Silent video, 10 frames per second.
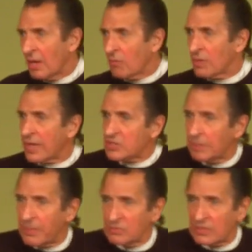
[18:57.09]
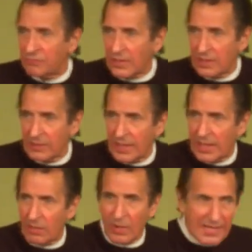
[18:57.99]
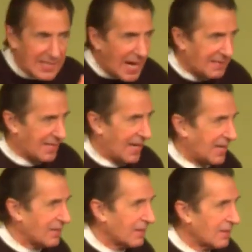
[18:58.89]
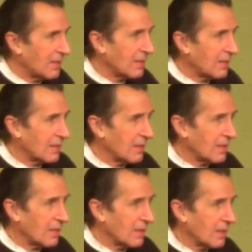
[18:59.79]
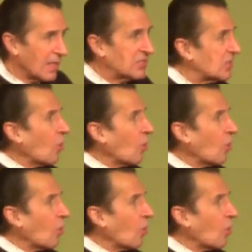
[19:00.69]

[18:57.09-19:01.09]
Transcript: We're not supposed to figure it out. I got that. It's the